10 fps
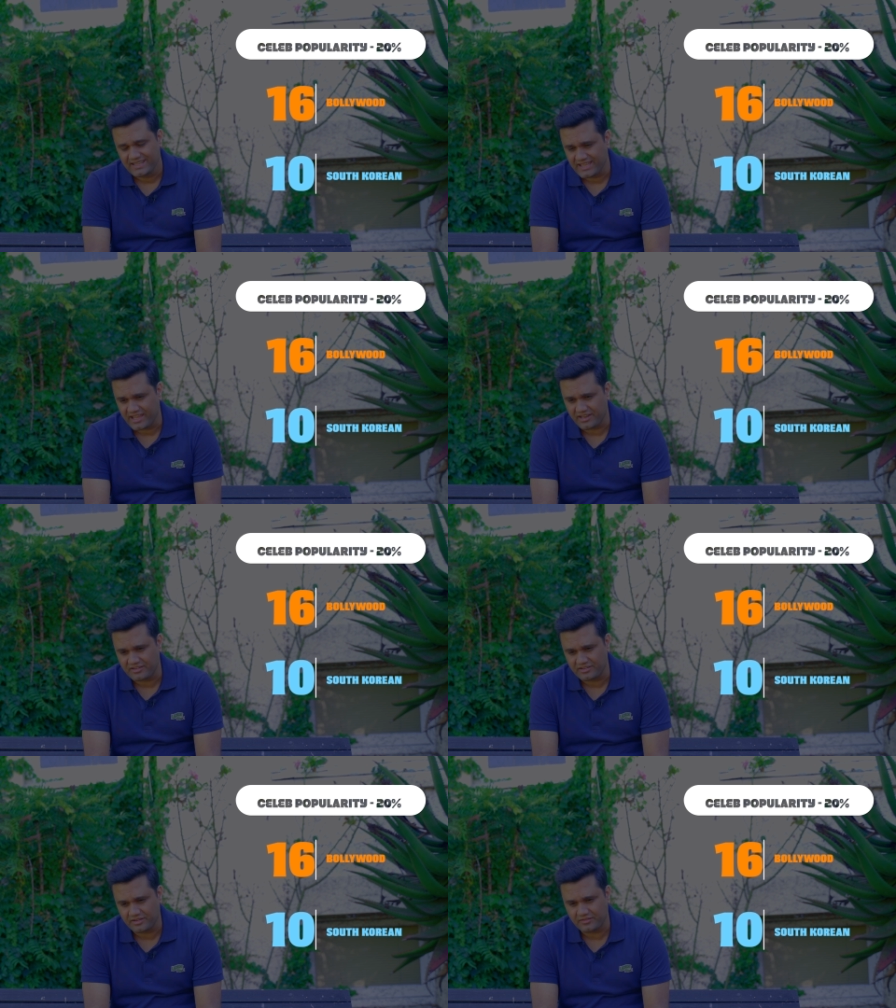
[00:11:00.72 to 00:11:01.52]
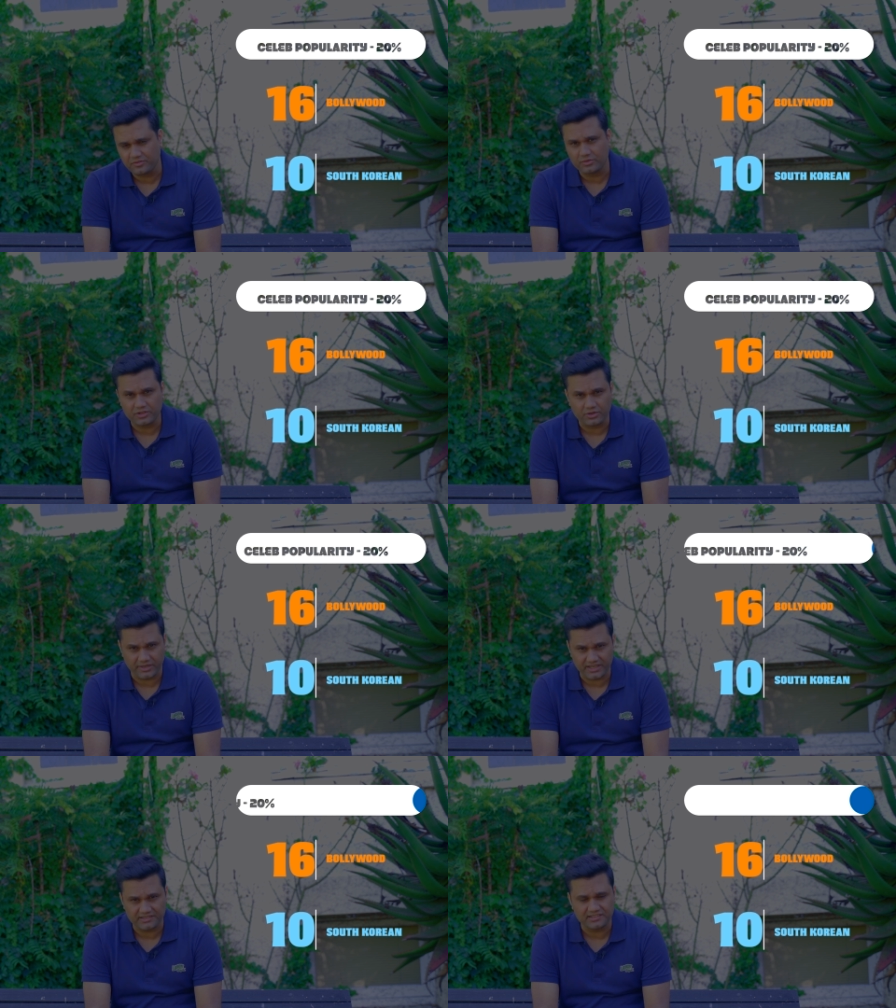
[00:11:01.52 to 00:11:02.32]
and for the
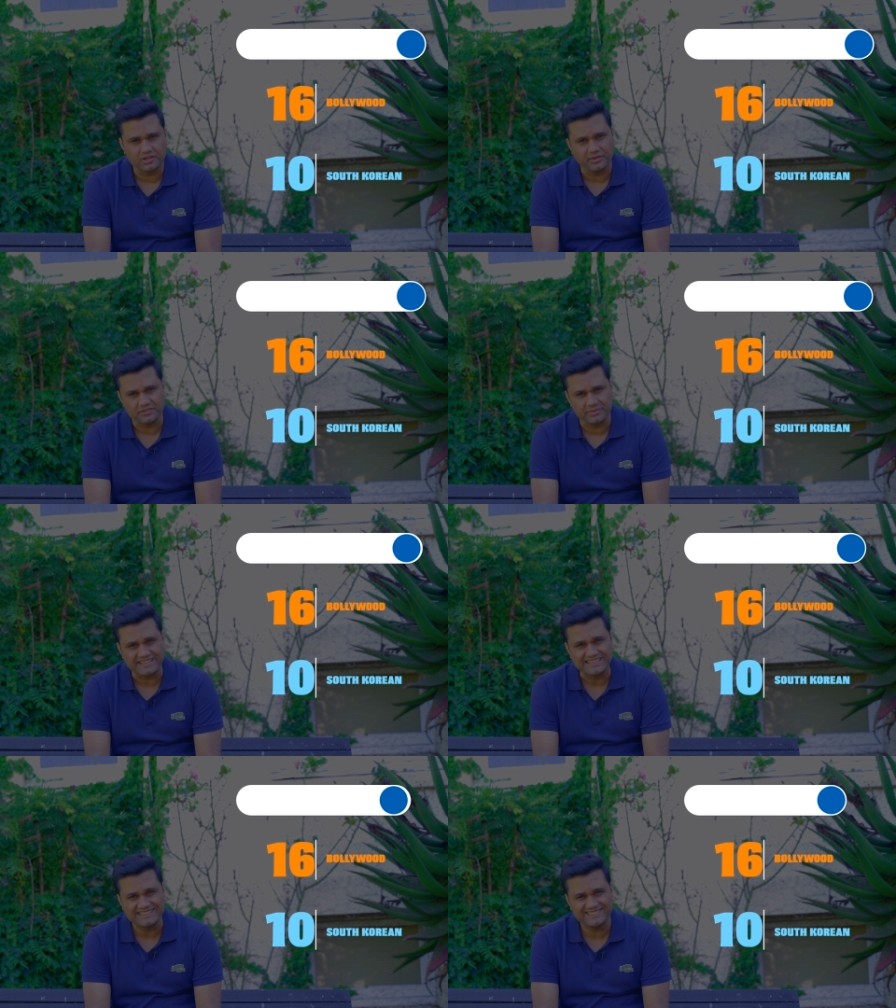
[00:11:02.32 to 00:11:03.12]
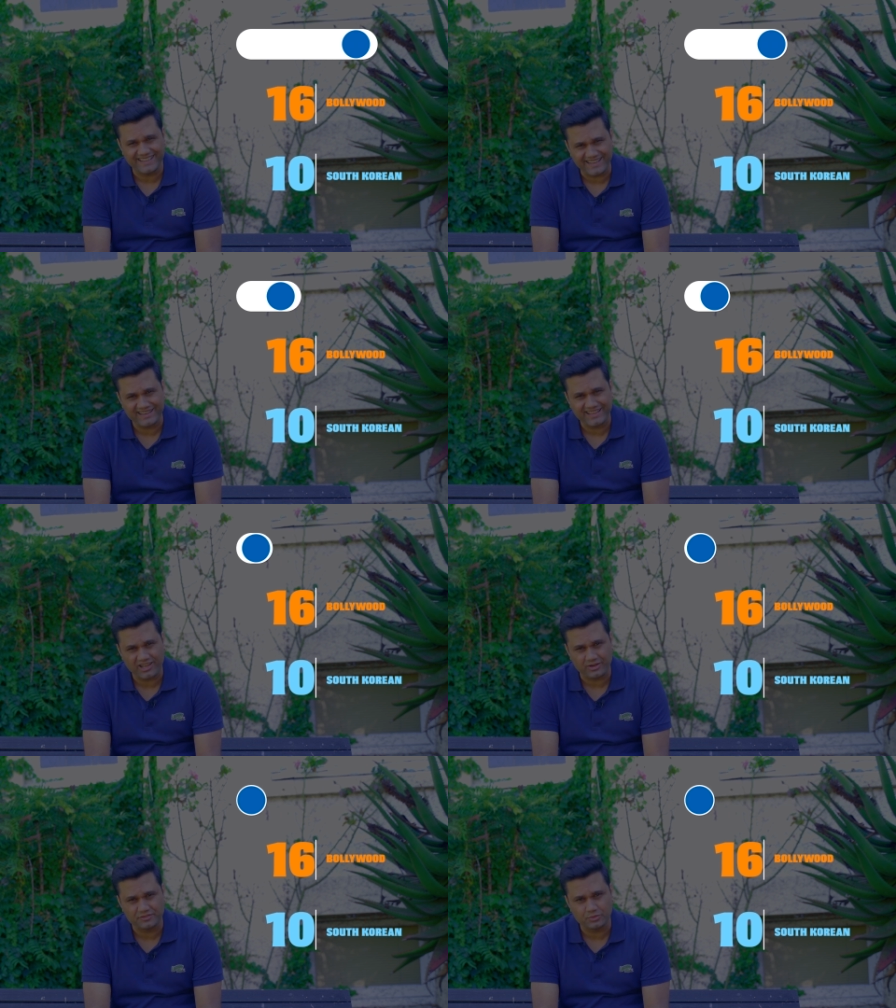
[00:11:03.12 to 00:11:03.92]
Koreans, it's going to be 10
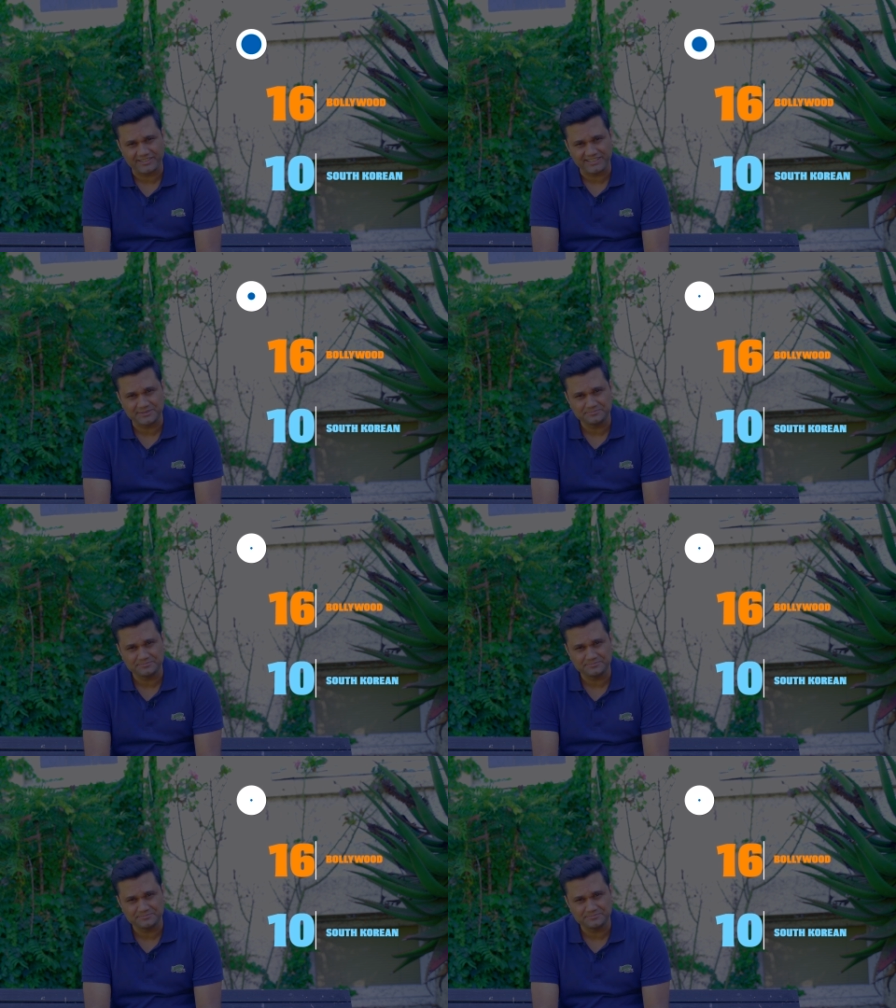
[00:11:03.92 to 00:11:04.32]
out of 20.